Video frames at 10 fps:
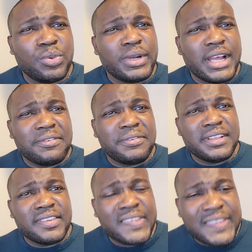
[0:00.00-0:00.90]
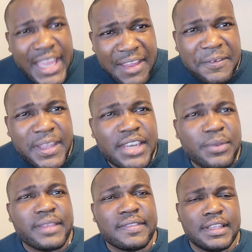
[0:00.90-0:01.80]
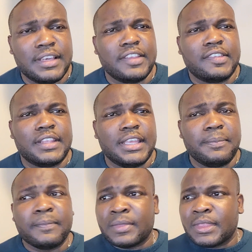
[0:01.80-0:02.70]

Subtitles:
do not feel safe in the West Indies team.